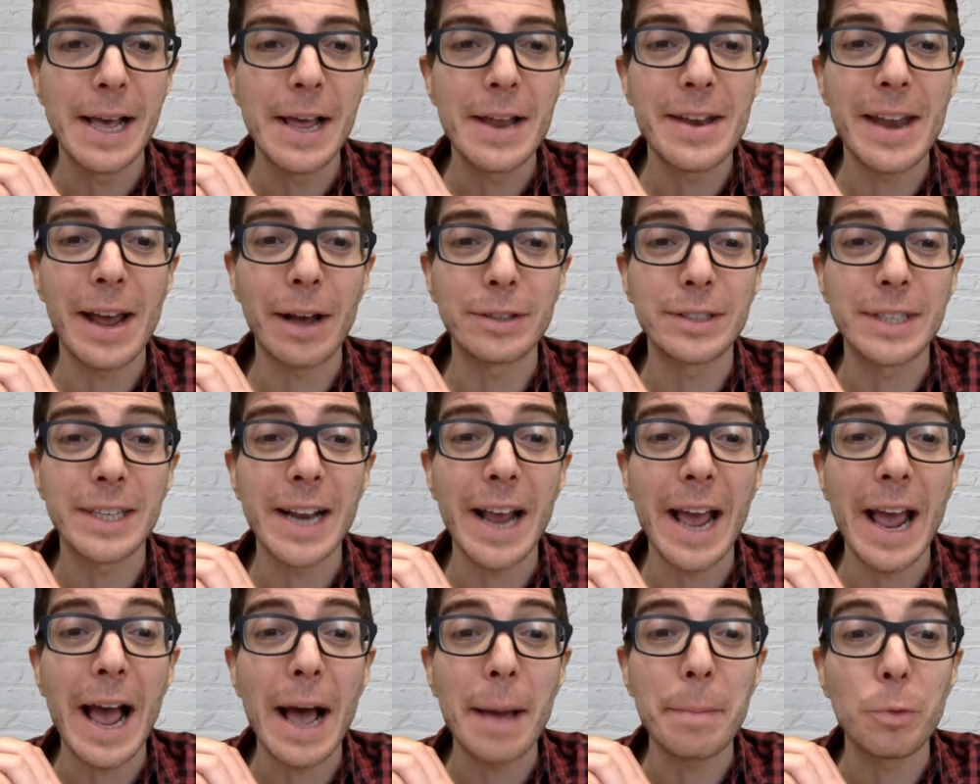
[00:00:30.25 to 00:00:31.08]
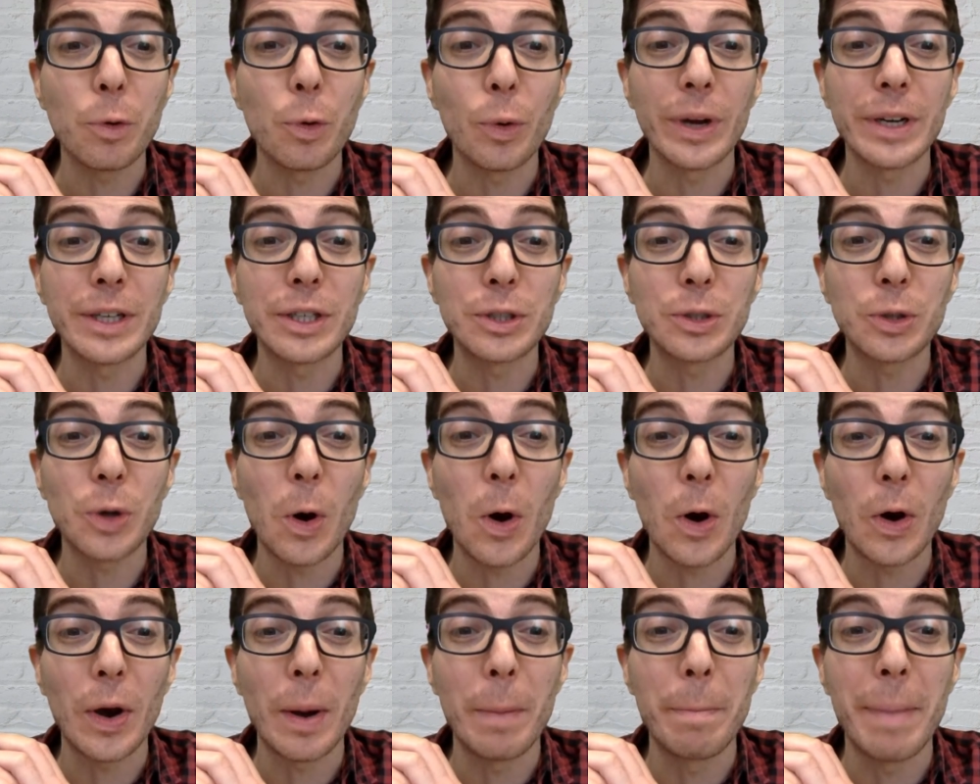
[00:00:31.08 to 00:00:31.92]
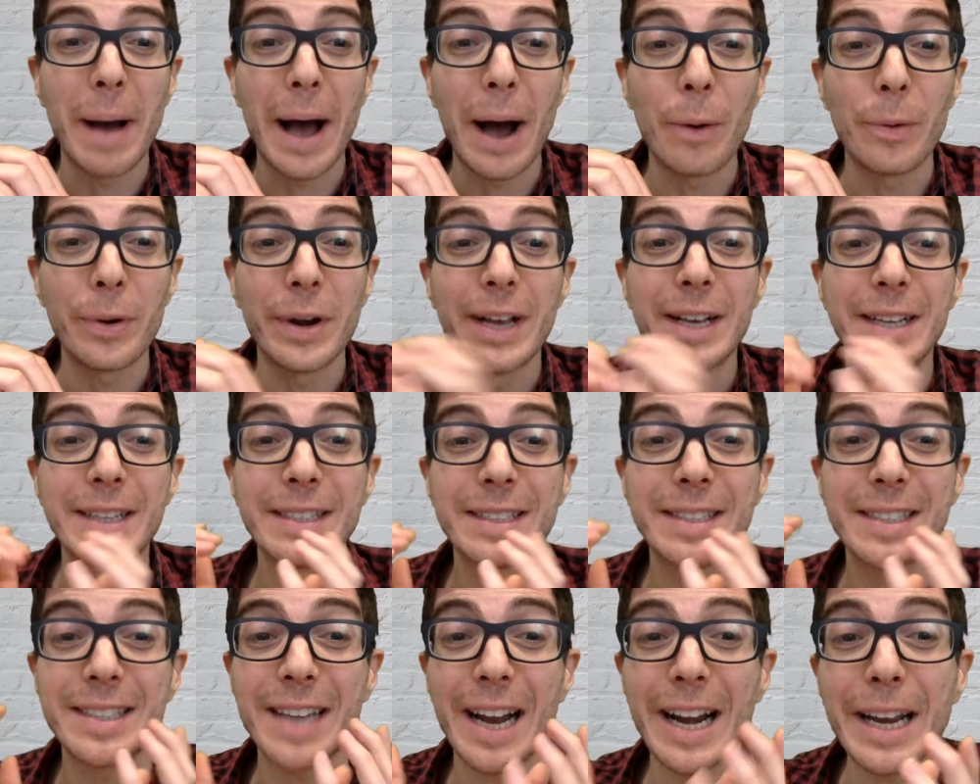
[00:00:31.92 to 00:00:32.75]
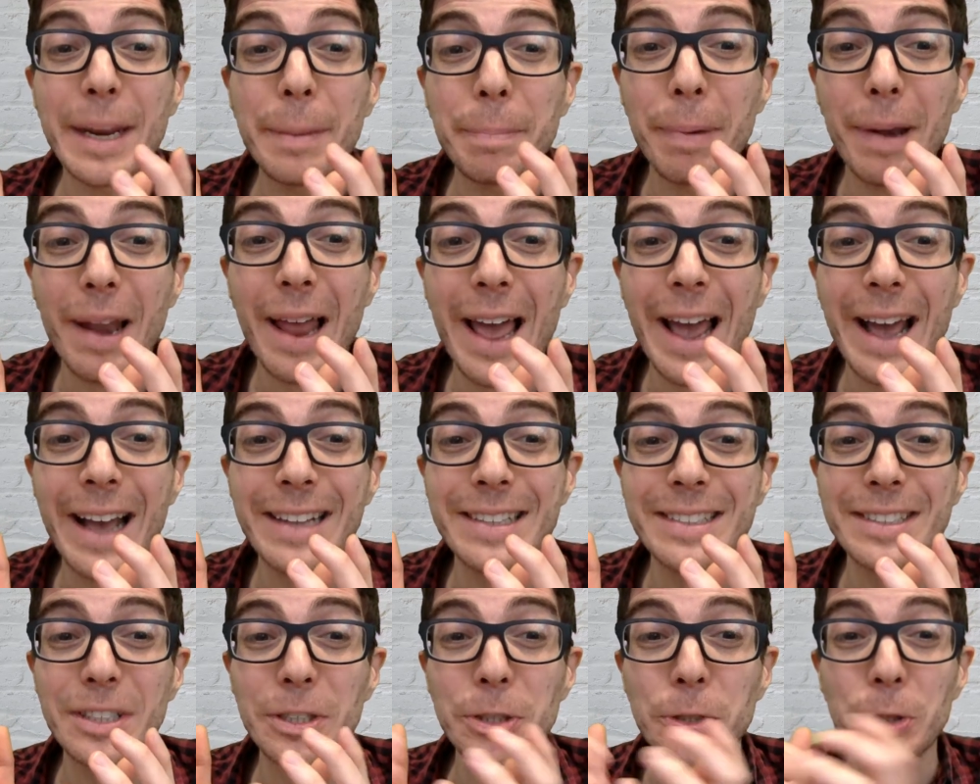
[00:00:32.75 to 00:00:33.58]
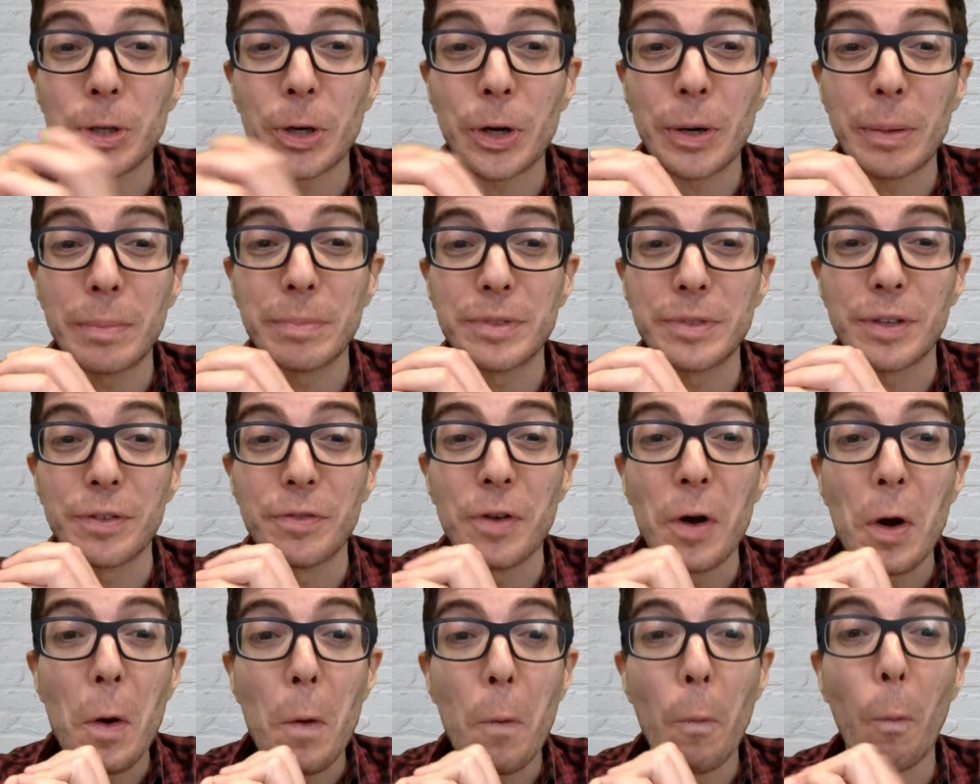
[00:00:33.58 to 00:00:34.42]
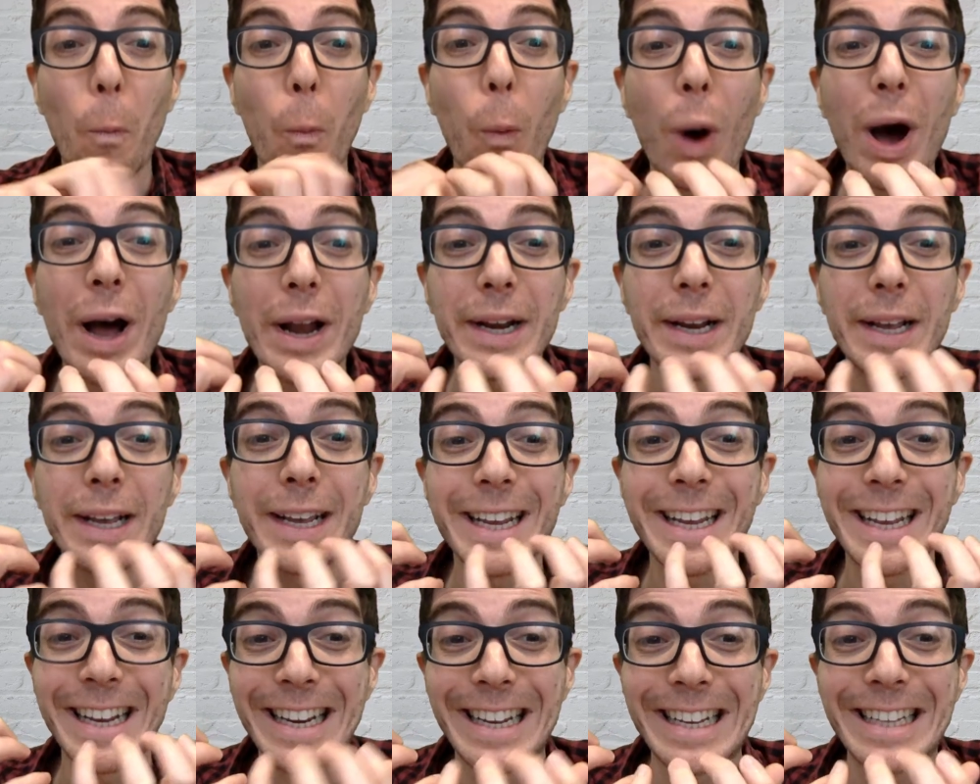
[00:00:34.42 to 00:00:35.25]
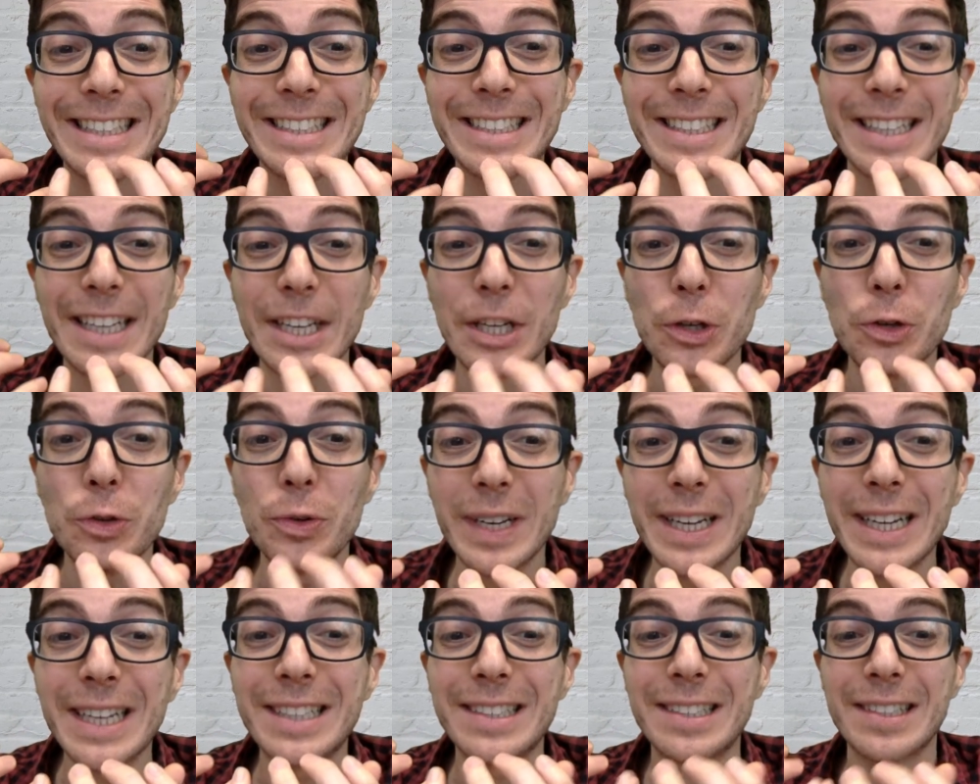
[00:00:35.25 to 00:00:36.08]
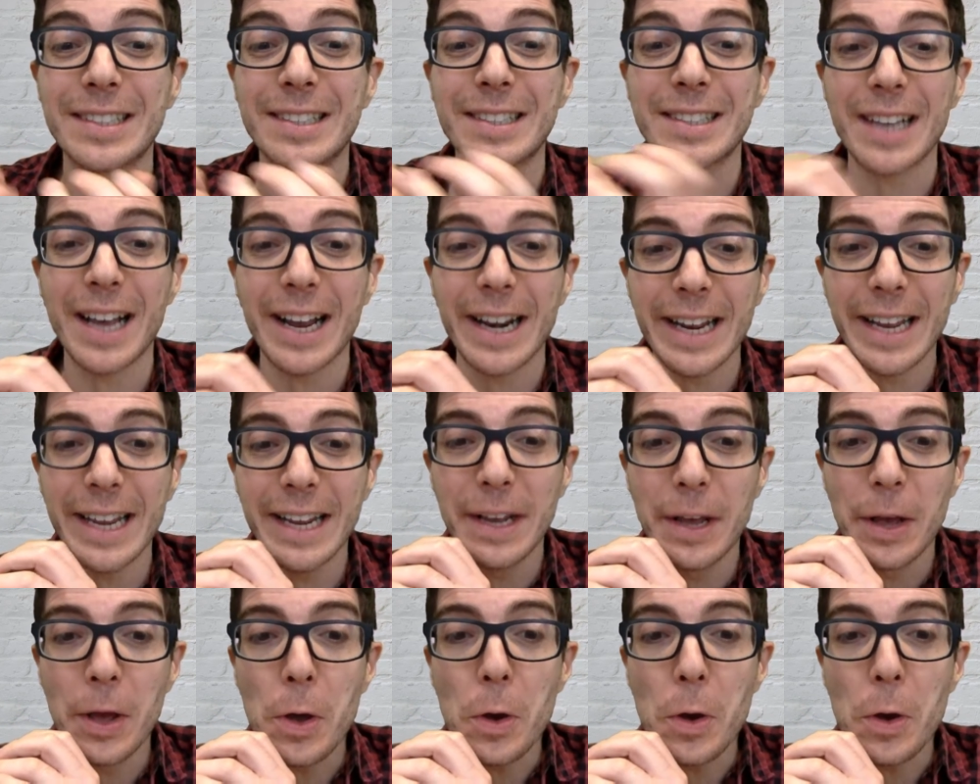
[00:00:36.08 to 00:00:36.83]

Now today I'm going to talk about study plans in terms of what it is that you need to study.